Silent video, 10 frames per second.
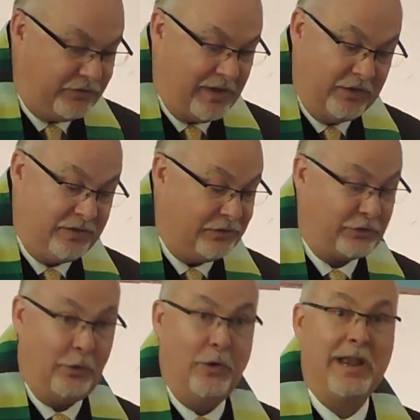just says it
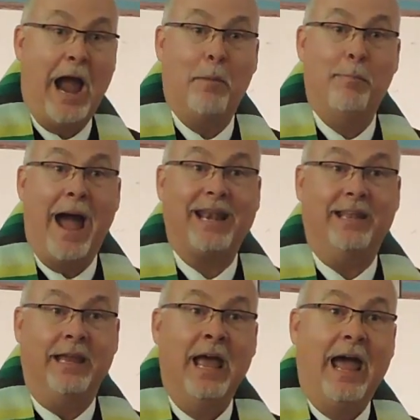turned out
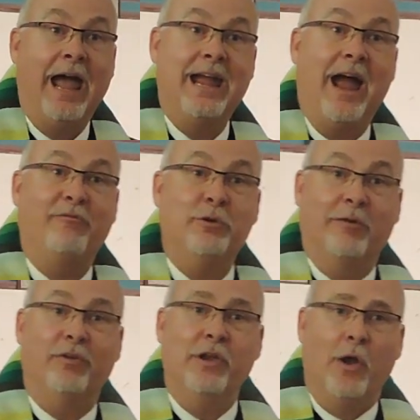badly. Hey, have you
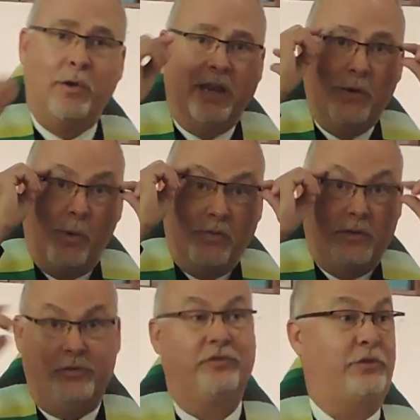ever known
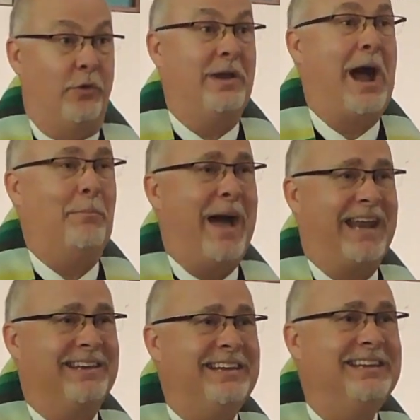anyone who just turned out
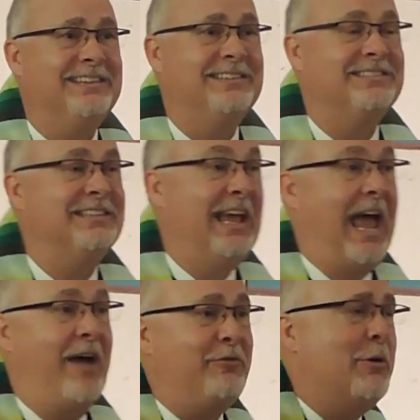badly?
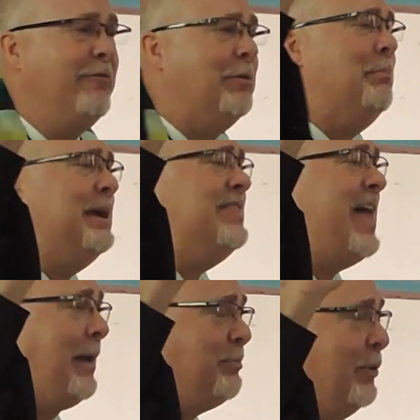Have you ever been
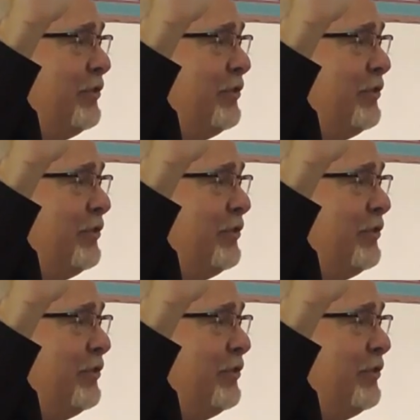that